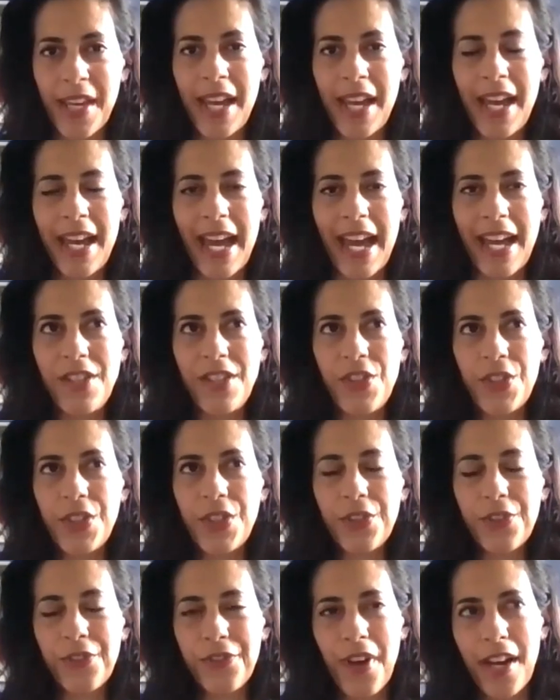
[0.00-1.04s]
And do
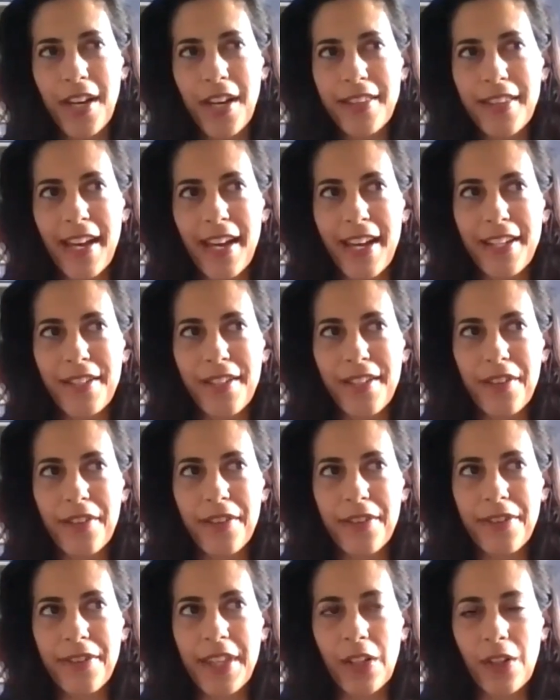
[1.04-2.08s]
you find that
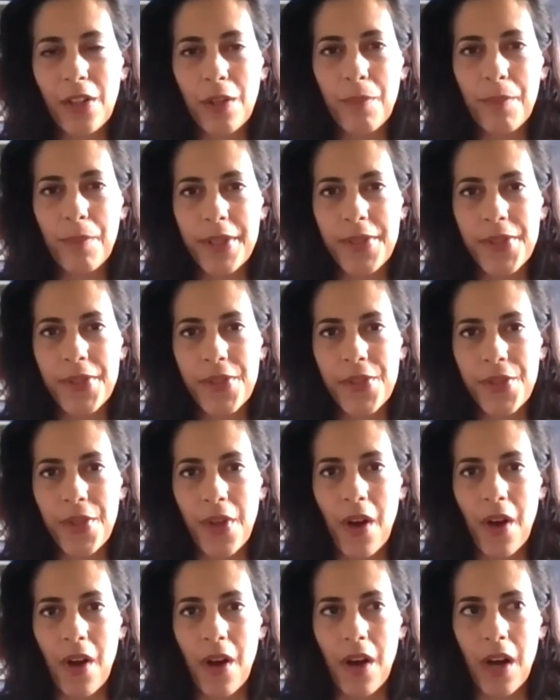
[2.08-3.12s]
therapists
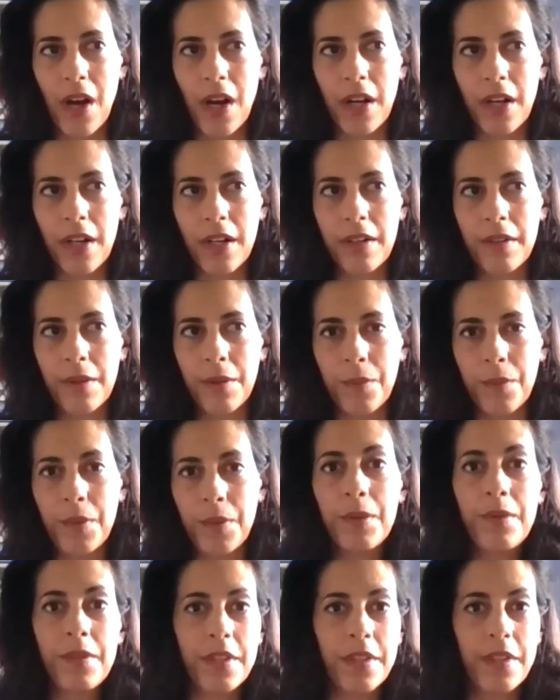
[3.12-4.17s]
are
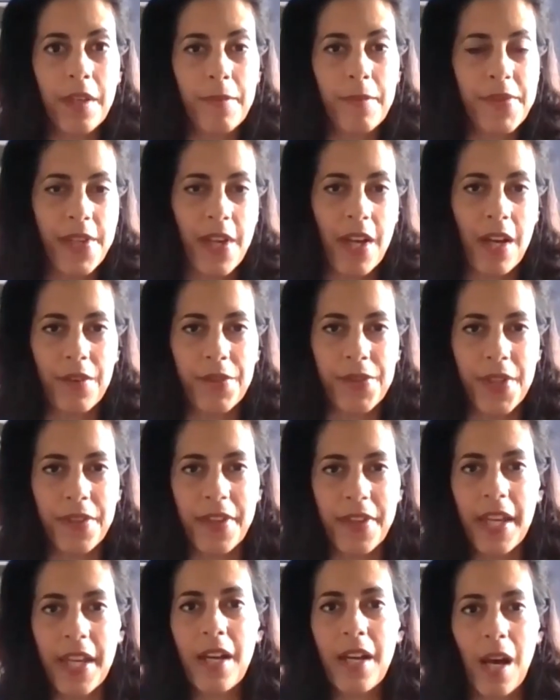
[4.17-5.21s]
wounded themselves, that
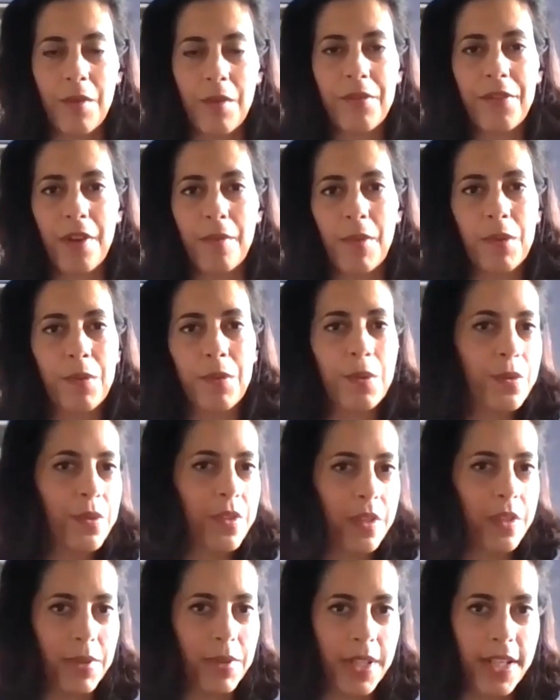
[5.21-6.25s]
they come from a
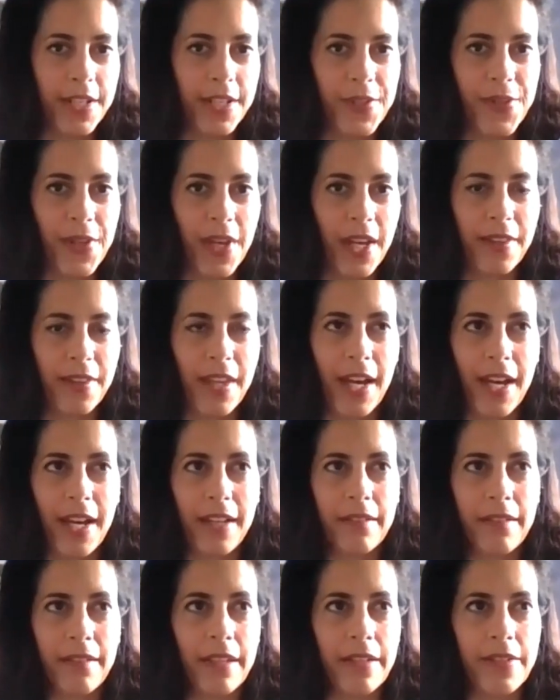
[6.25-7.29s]
wounded place, and that
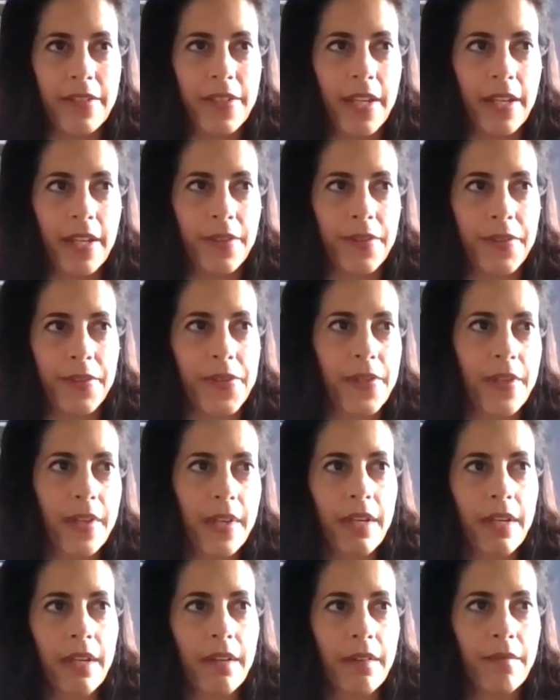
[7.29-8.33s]
entails
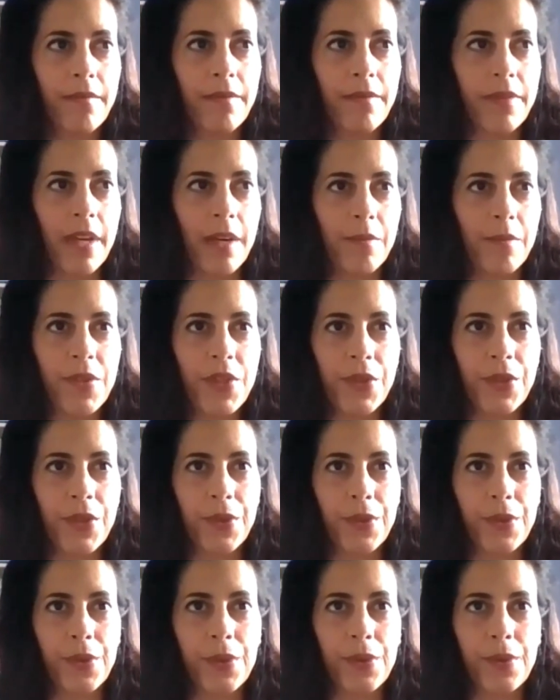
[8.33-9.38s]
them
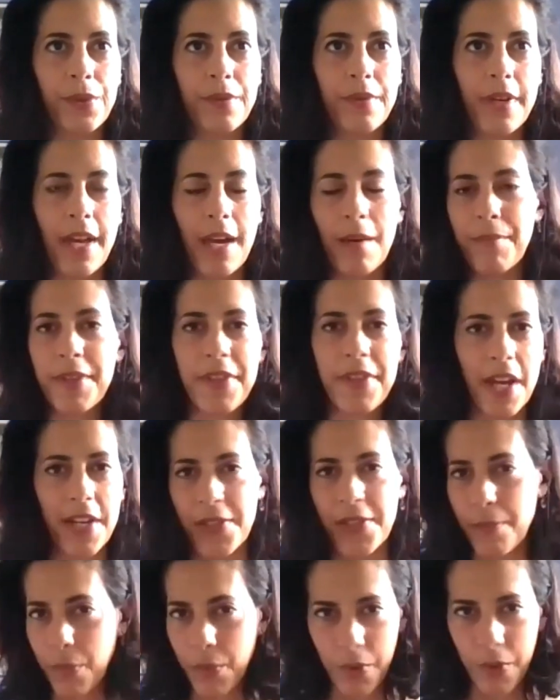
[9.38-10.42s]
to
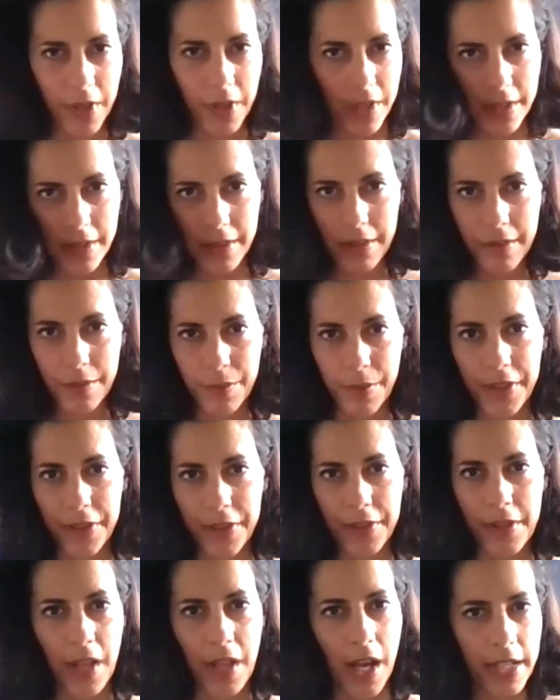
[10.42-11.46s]
empathize more with
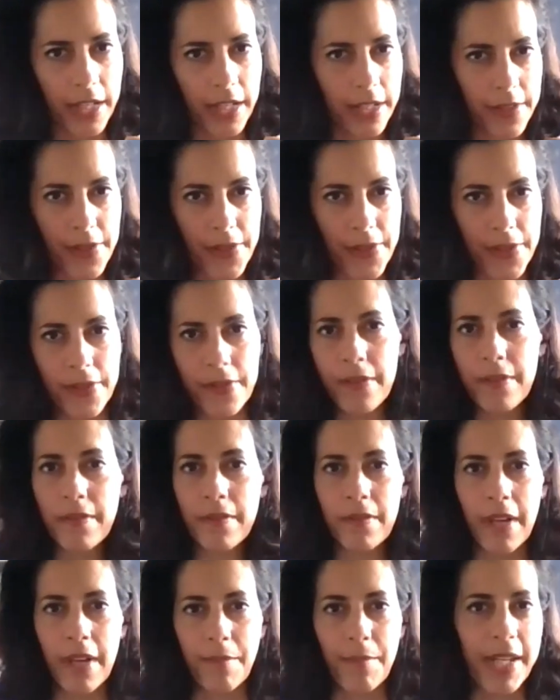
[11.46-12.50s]
clients
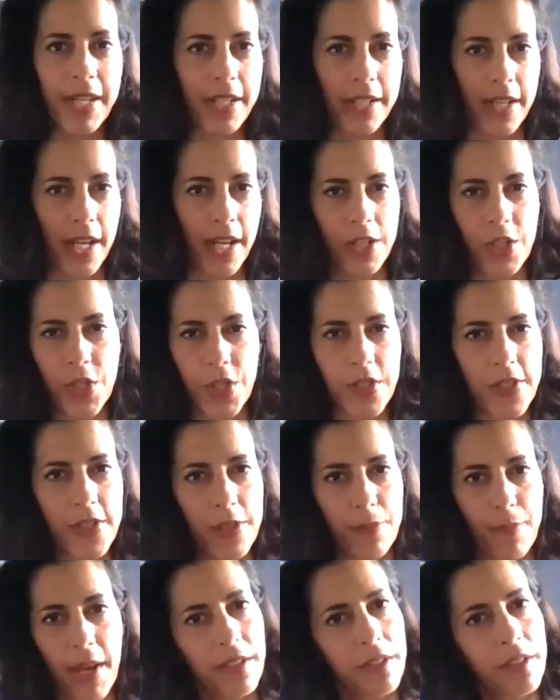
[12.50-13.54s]
and make connections
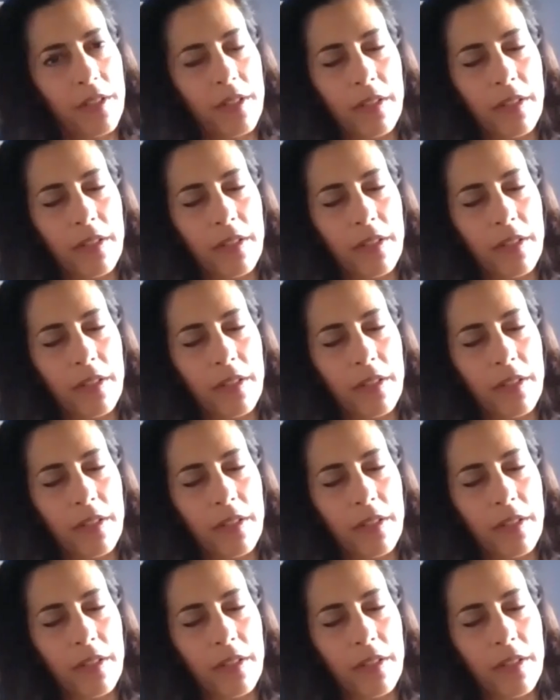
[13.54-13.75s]
better?